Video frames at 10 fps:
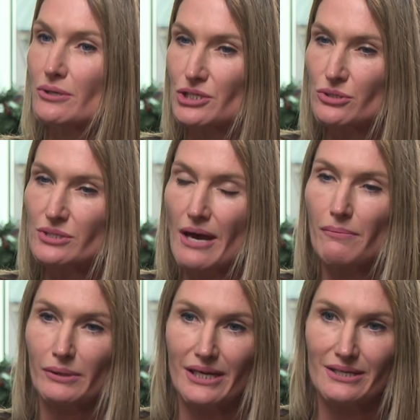issues at
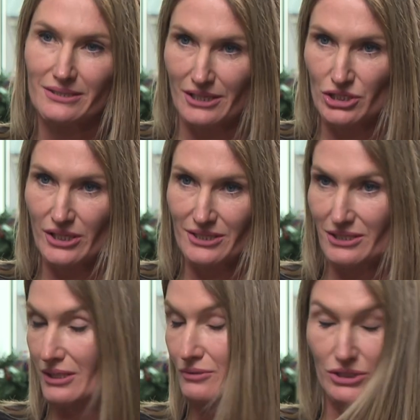play, such as
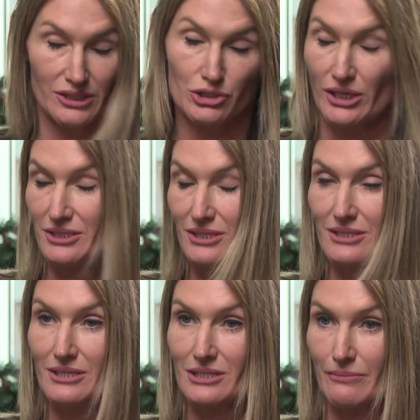just the justice
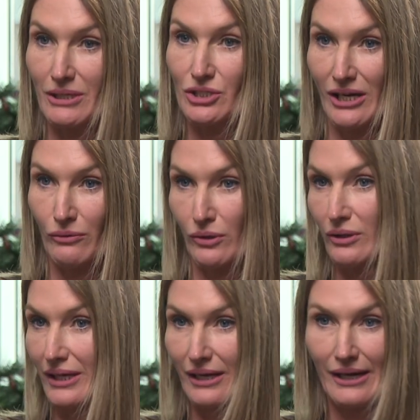system in general,
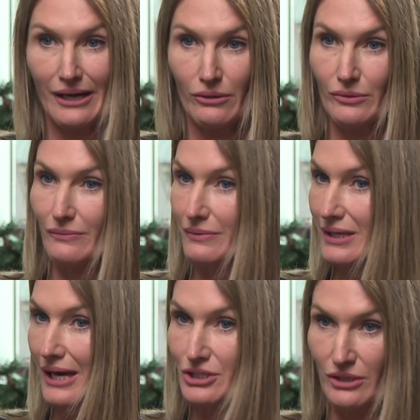and how
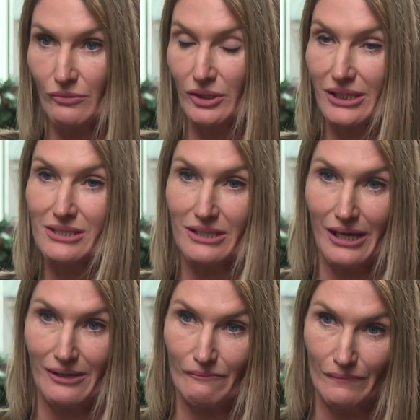catch and release
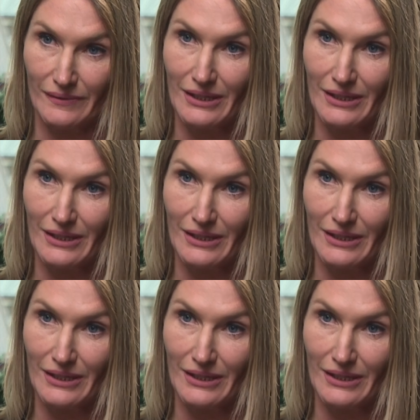can